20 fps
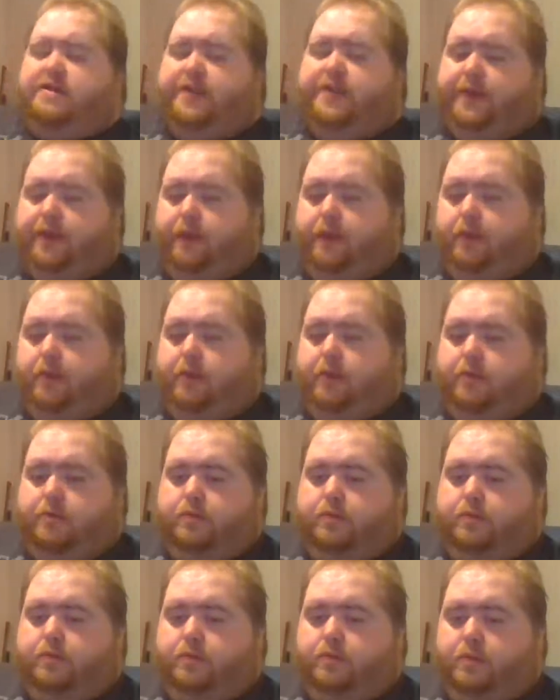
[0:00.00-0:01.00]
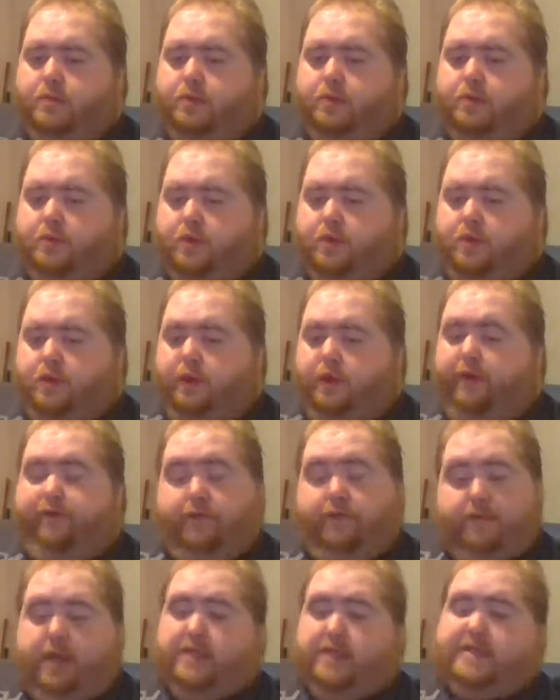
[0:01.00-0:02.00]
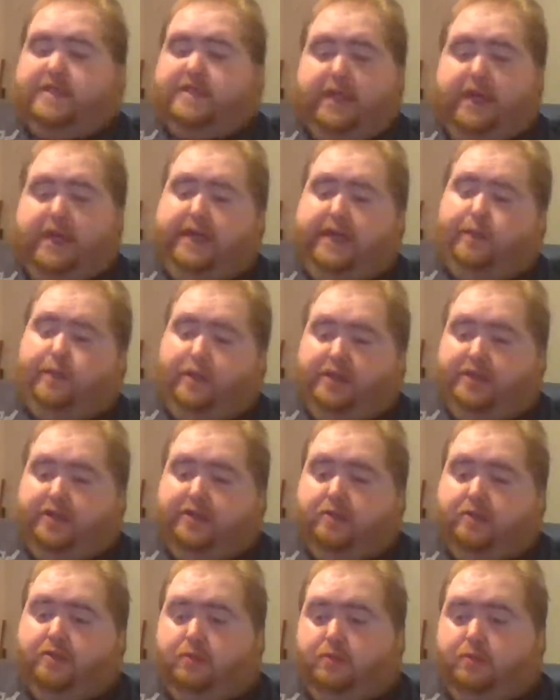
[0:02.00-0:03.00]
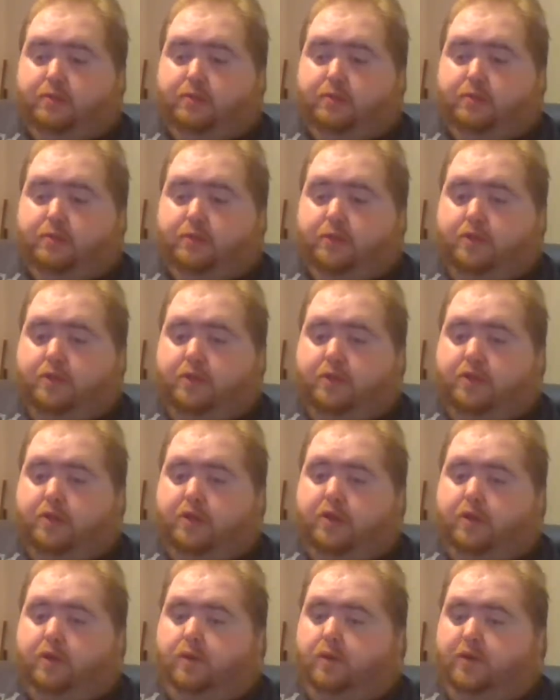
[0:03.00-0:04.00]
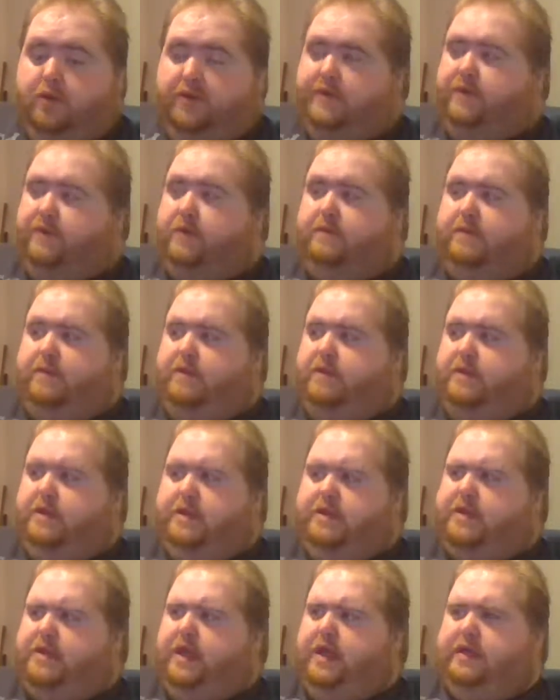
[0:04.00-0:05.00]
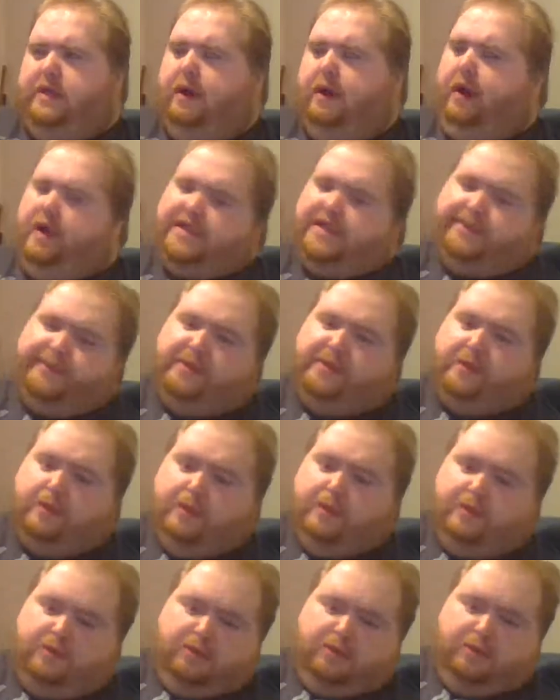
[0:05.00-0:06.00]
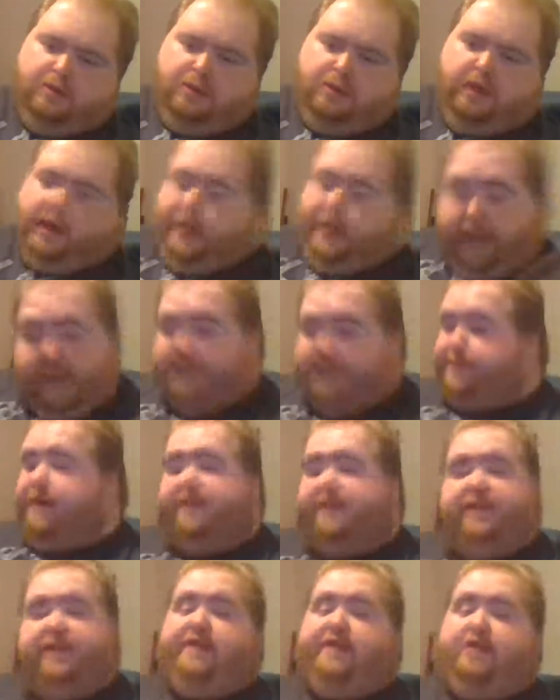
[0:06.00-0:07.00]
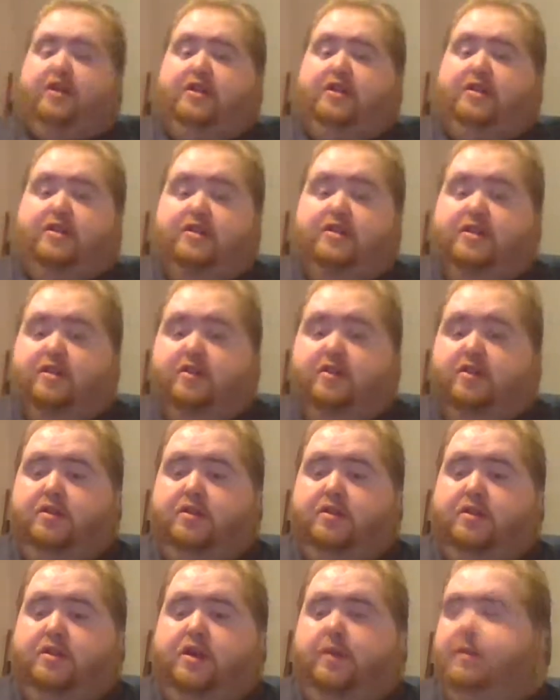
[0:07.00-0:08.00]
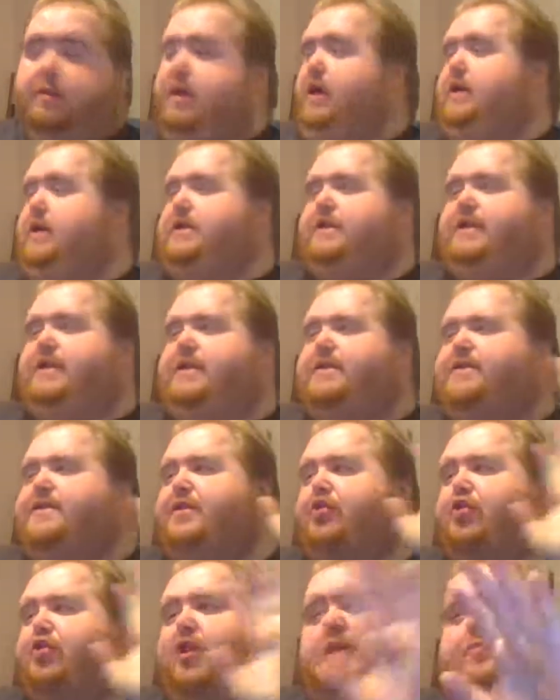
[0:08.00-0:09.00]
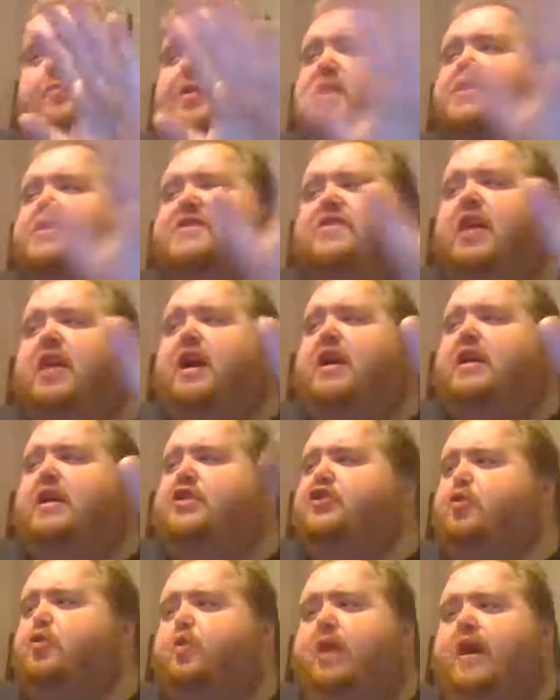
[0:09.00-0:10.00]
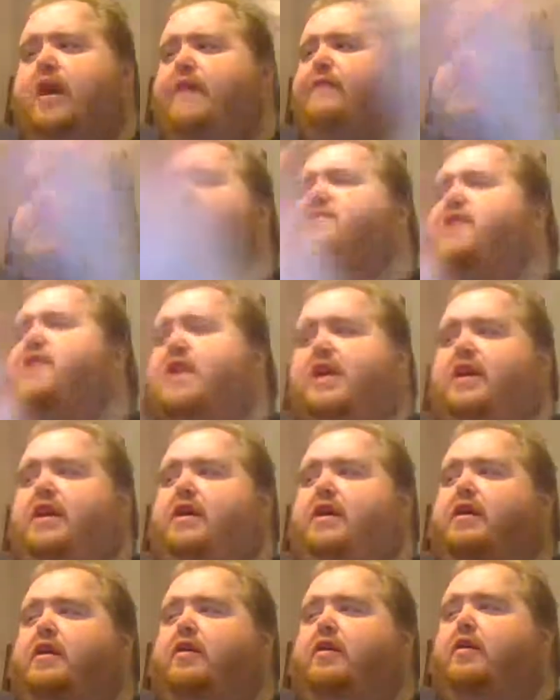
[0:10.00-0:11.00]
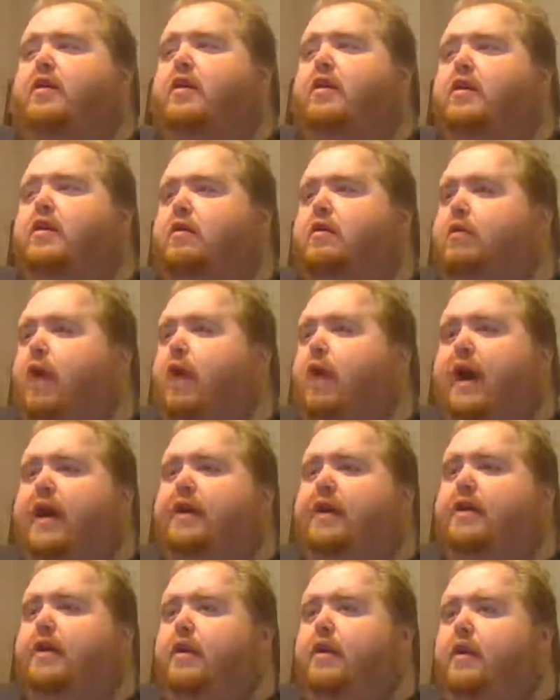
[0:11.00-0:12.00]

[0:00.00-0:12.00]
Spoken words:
2 from 1981, where it's from inside the hospital. That's my favorite because it's the creepiest thing that you would ever see, right?